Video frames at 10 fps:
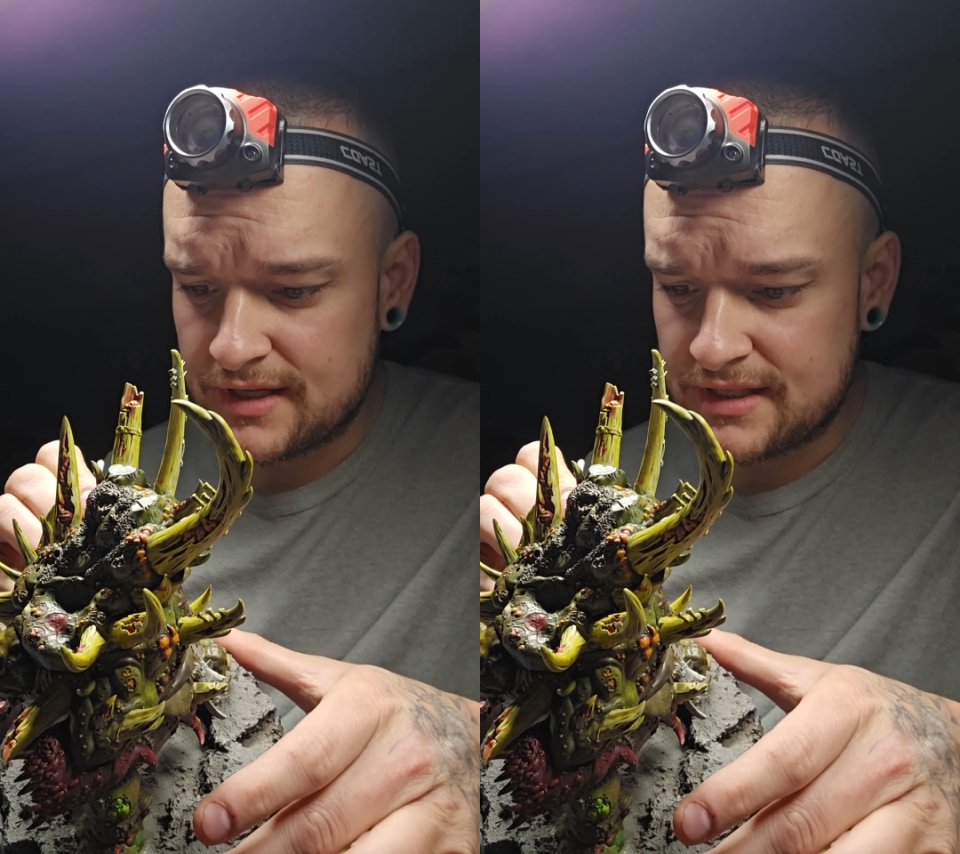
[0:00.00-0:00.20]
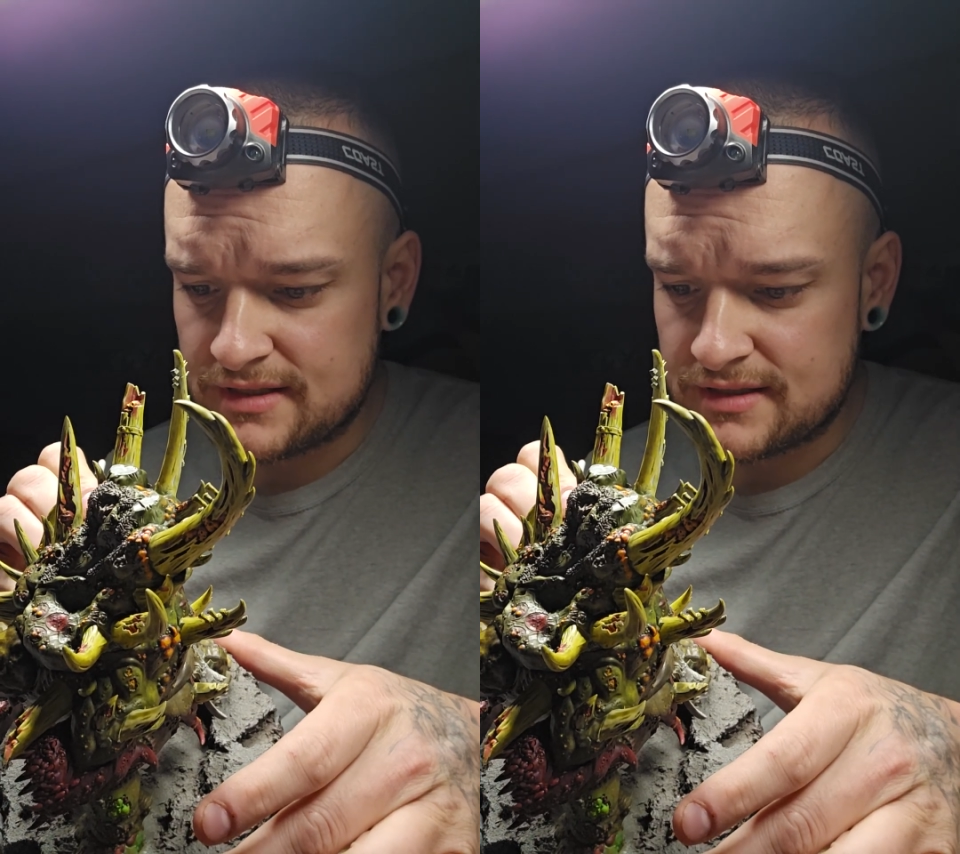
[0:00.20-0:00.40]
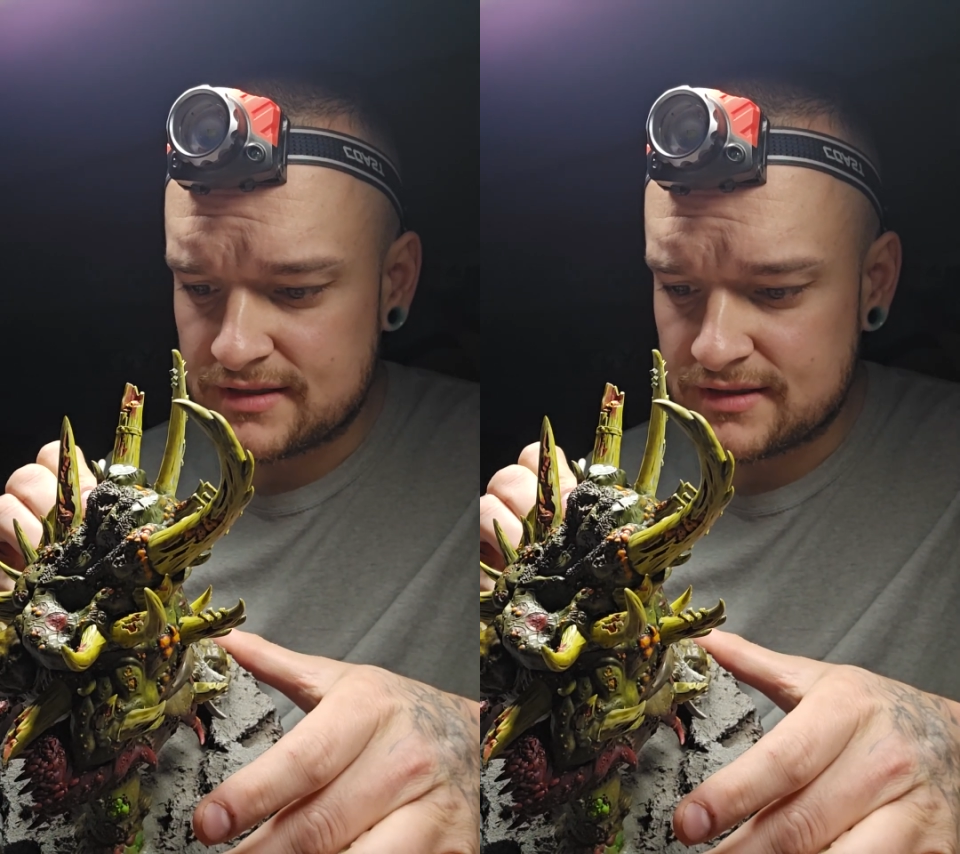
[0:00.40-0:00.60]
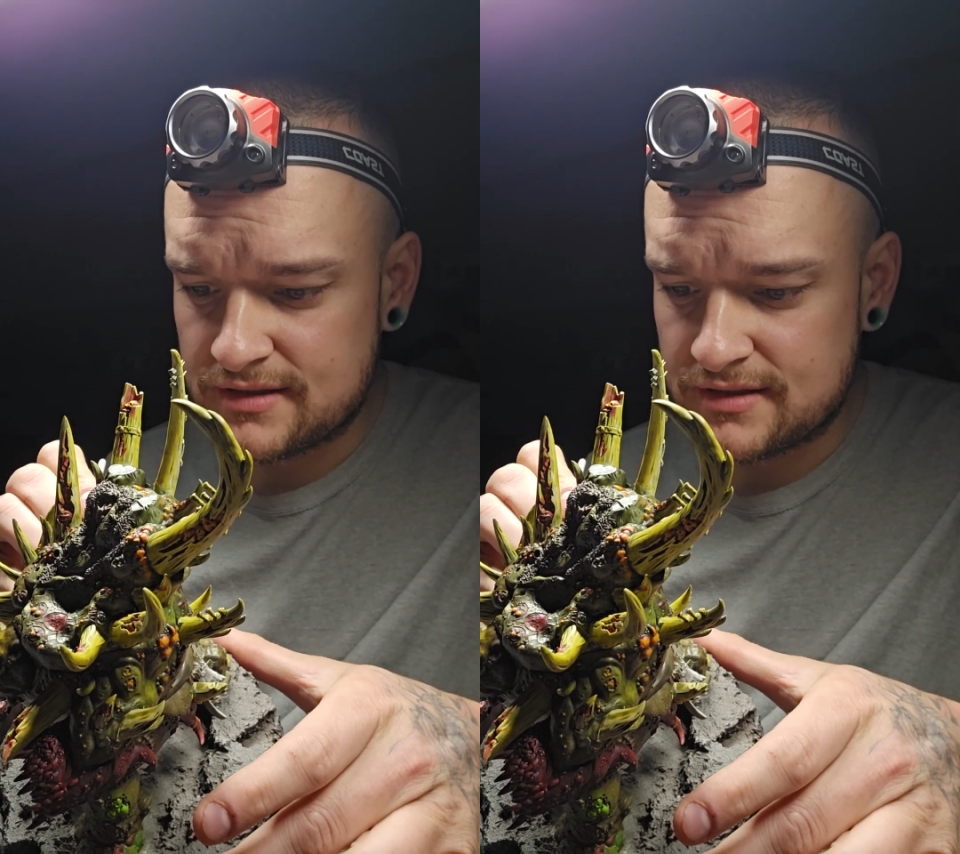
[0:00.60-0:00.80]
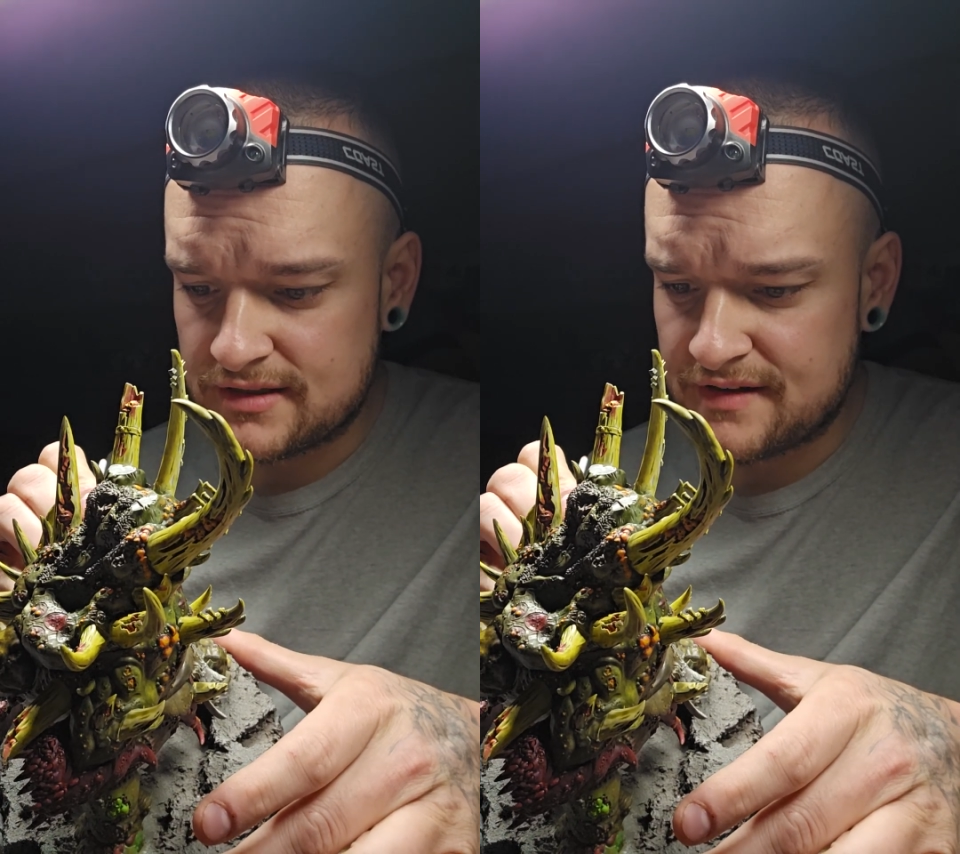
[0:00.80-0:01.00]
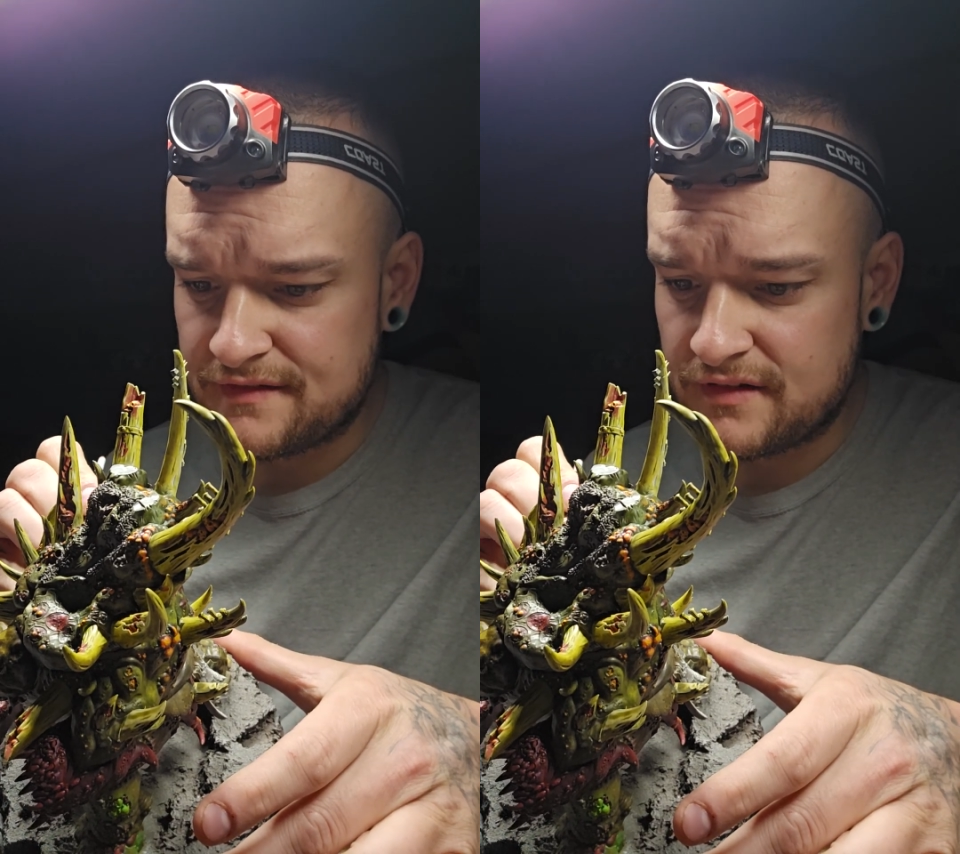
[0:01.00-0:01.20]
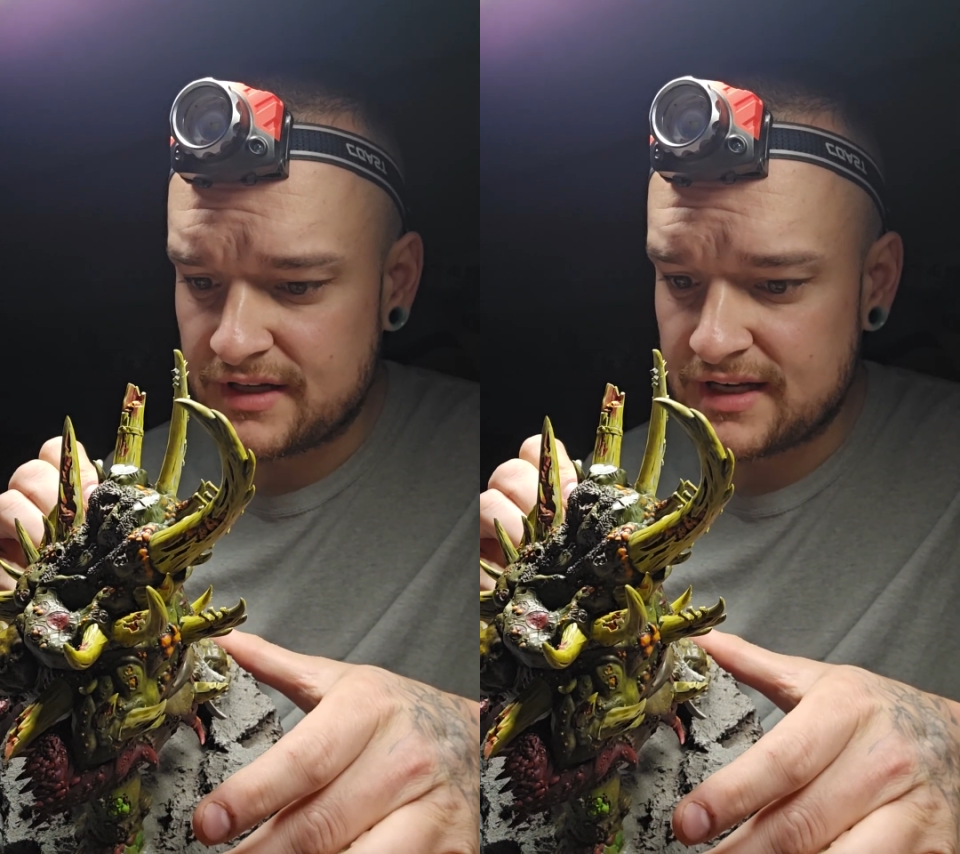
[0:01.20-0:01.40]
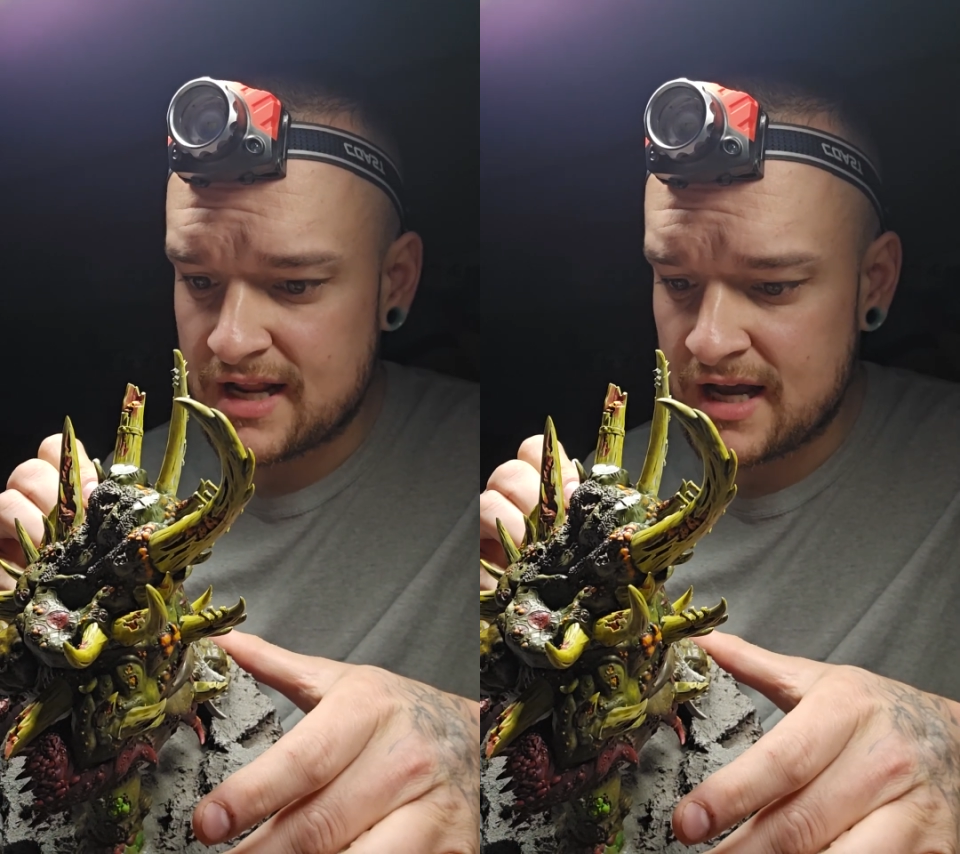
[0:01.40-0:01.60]
it's
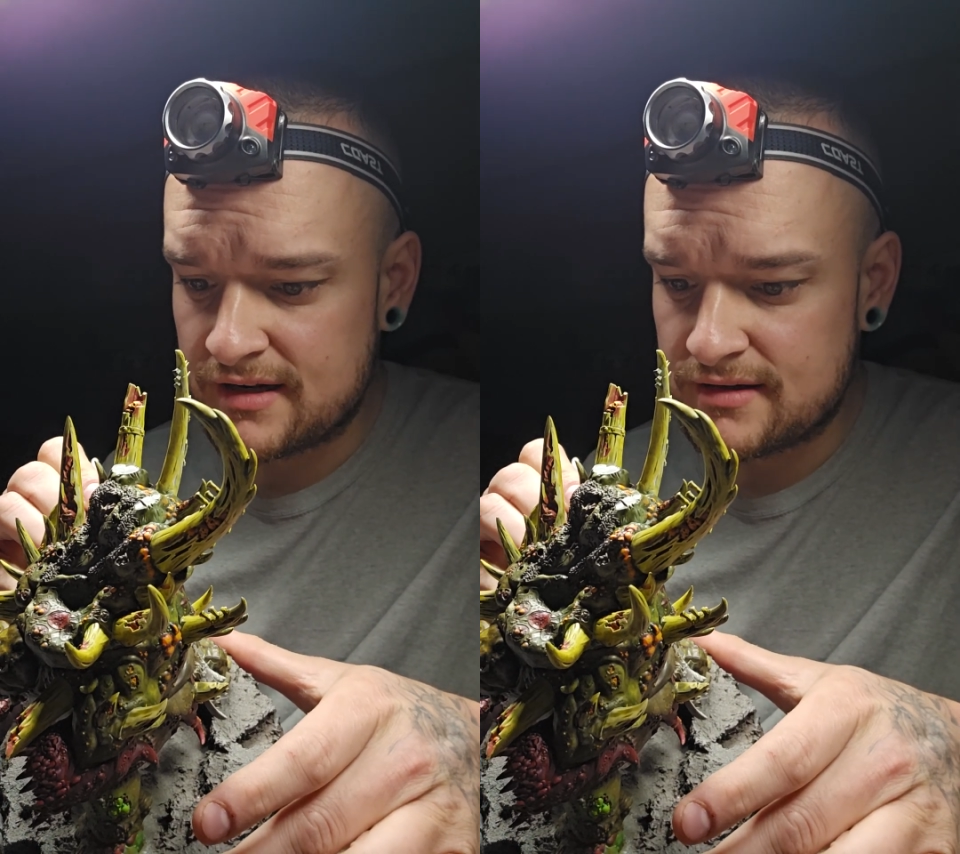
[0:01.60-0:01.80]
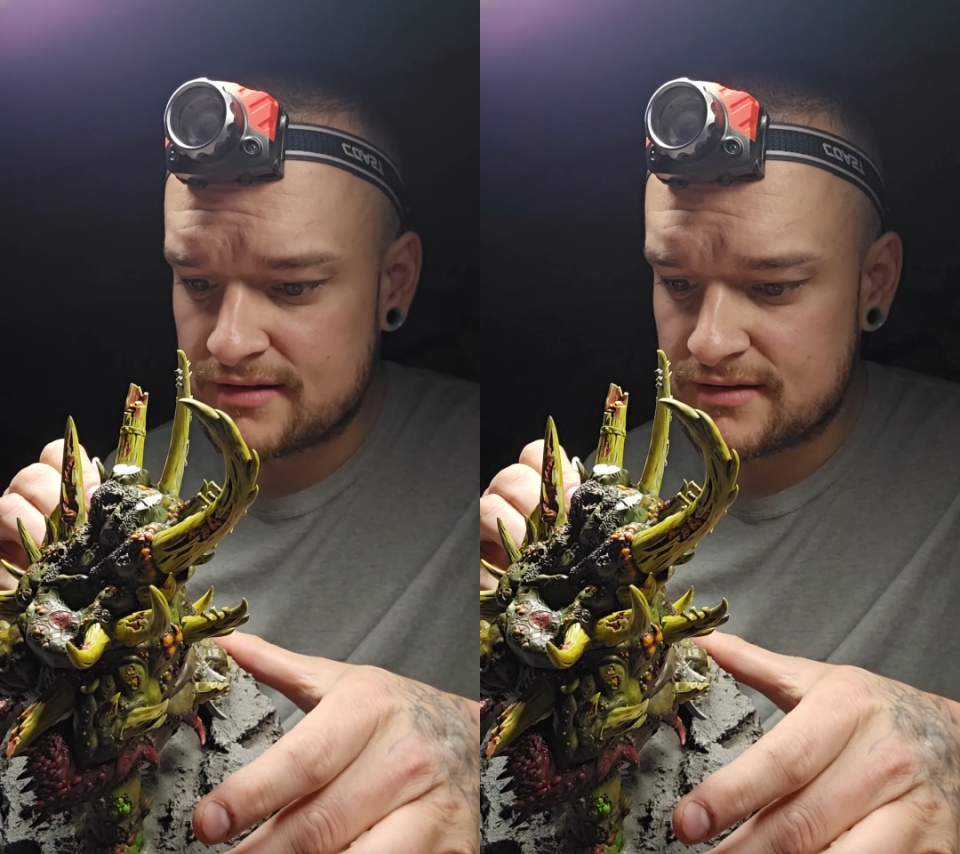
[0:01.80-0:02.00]
definitely not